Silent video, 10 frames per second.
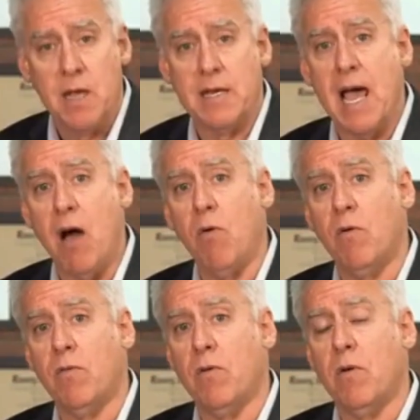Now,
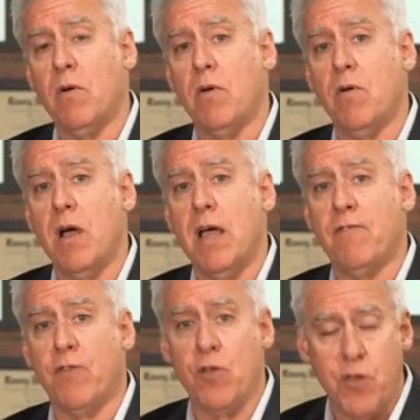
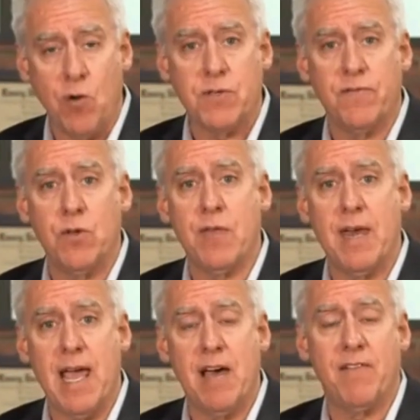for those of you
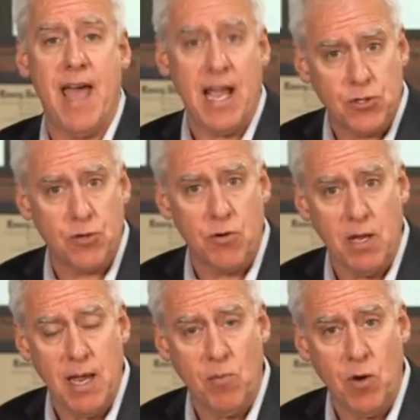that have external
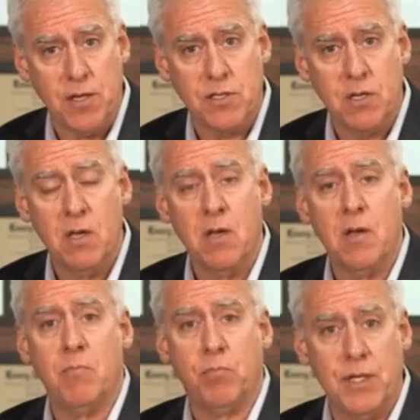hemorrhoids,
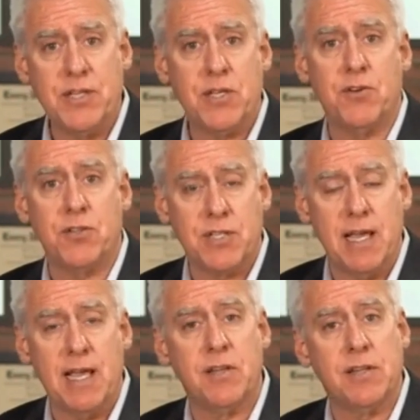please
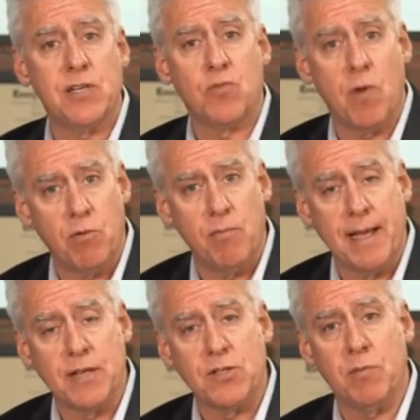understand that these rubber
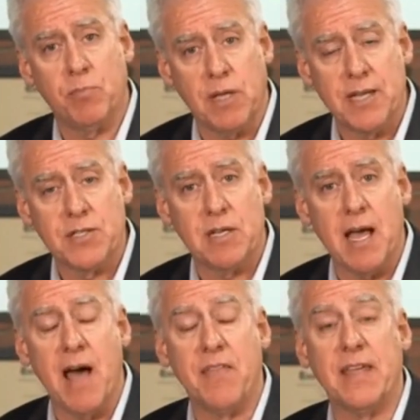bands are placed
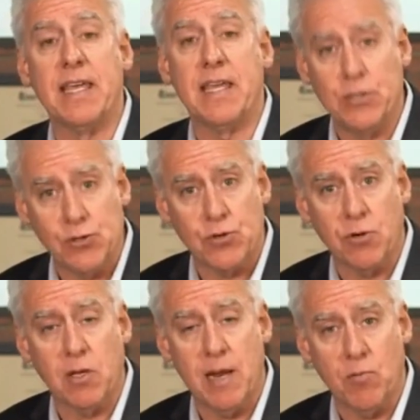on the
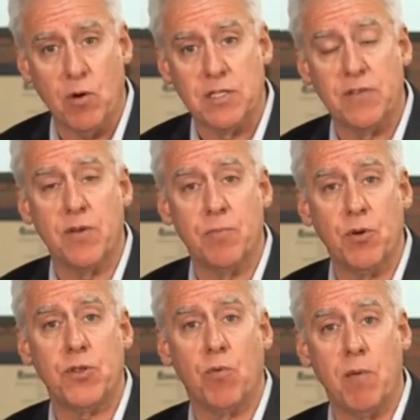internal hemorrhoids. If we
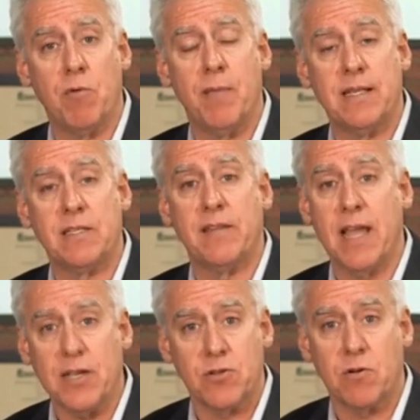put the rubber bands on the
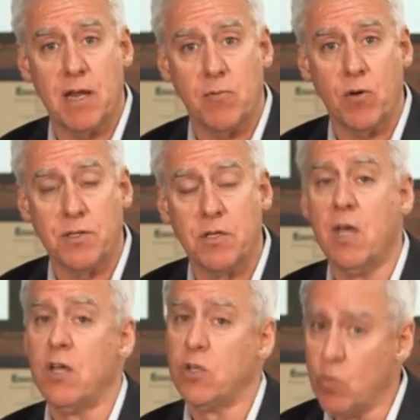external hemorrhoids,
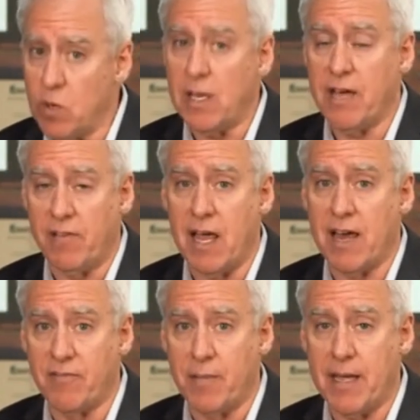you will have a lot
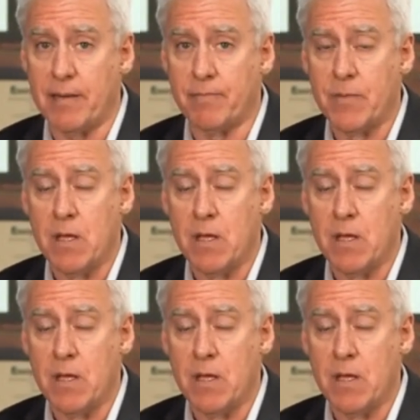of pain.